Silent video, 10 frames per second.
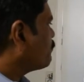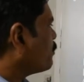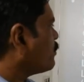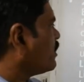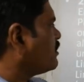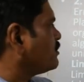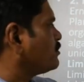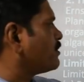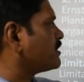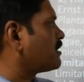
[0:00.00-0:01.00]
Prokaryotes and
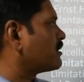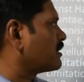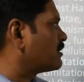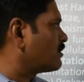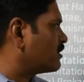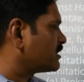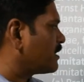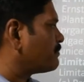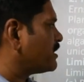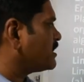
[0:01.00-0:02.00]
eukaryotes are not
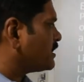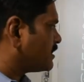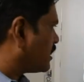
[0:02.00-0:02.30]
separated,